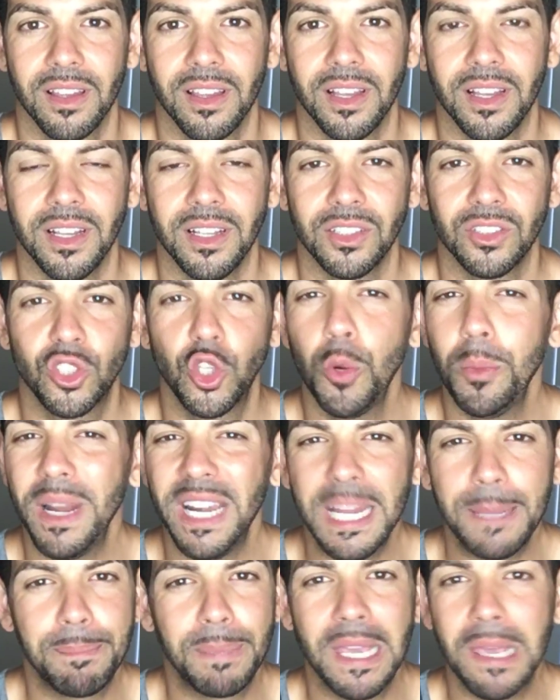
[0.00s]
Too many
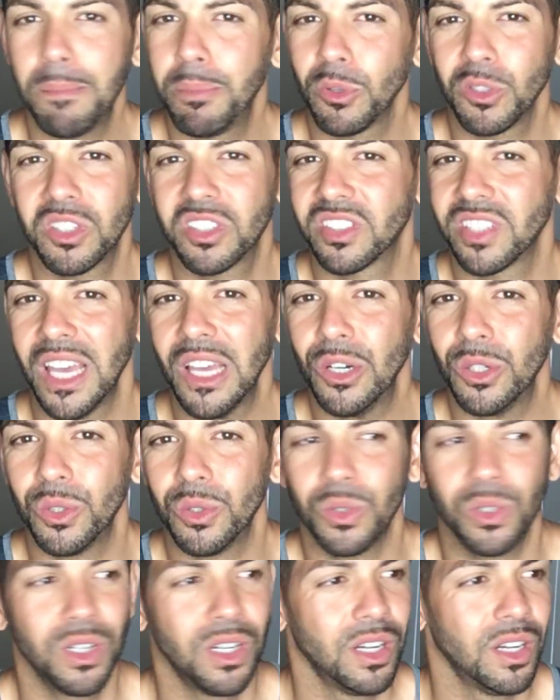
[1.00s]
people settle
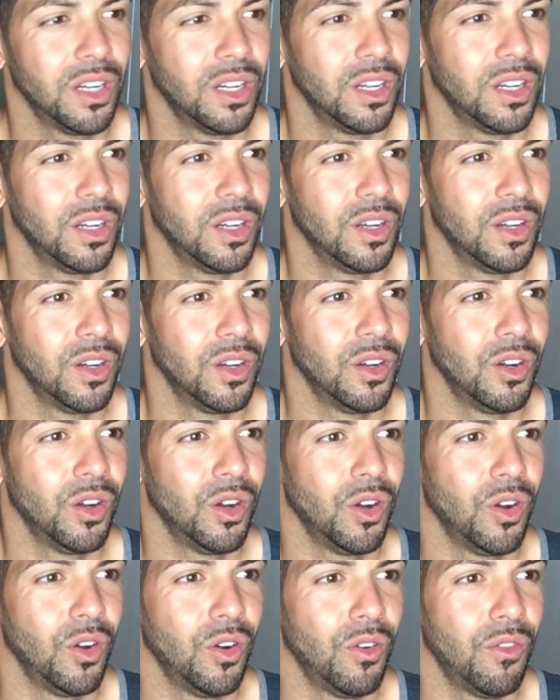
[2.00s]

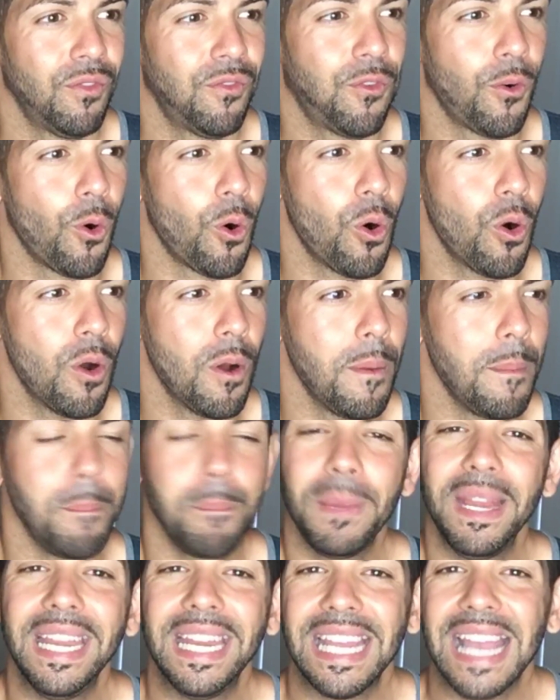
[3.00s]
for
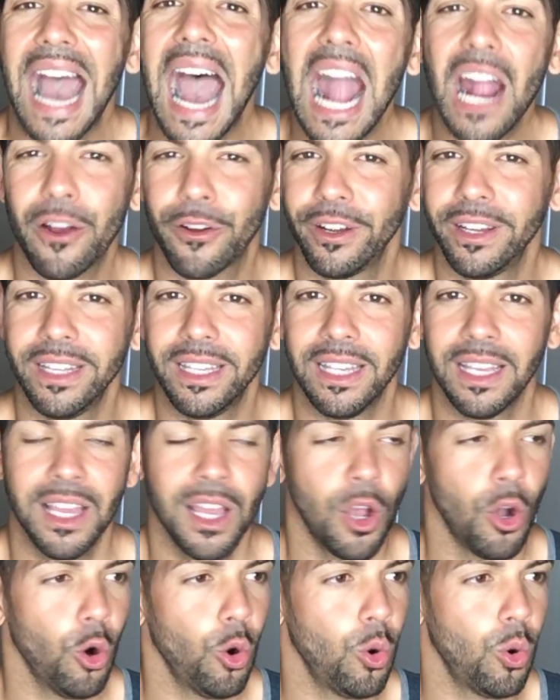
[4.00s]
mediocrity
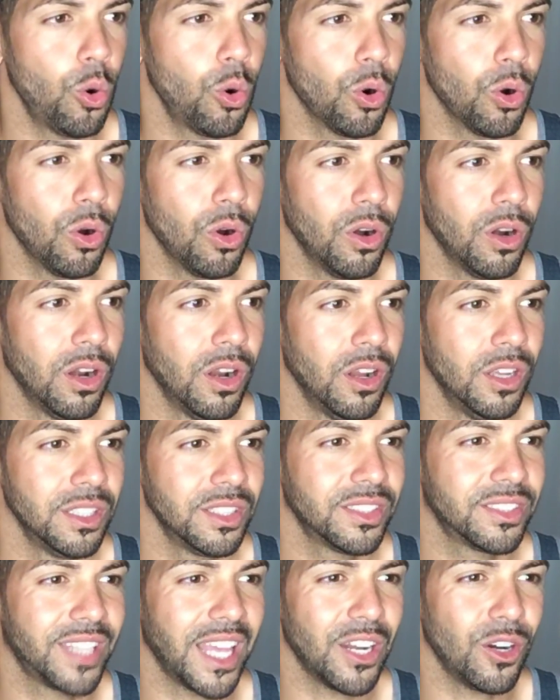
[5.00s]
or
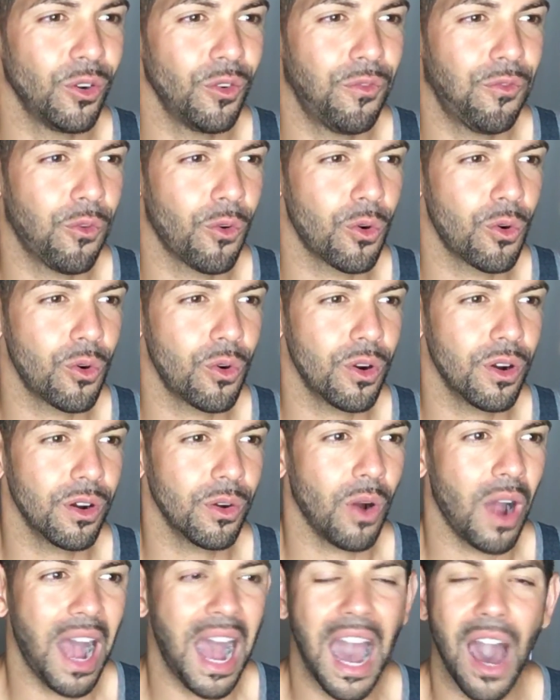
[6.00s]
settle for
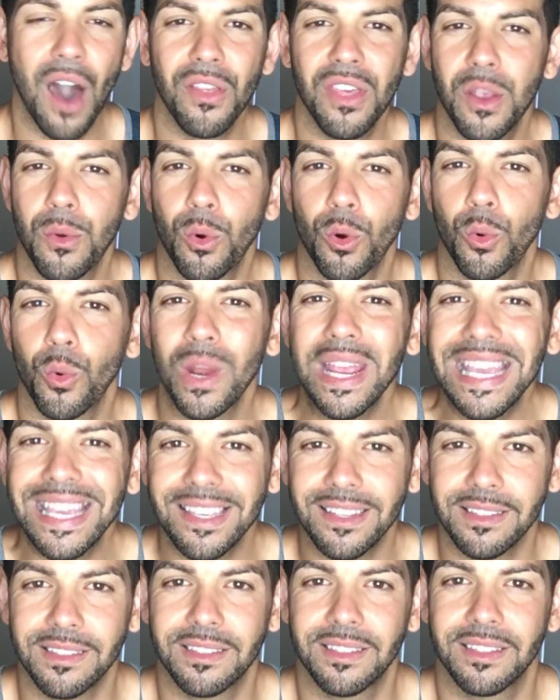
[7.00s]
how they were raised.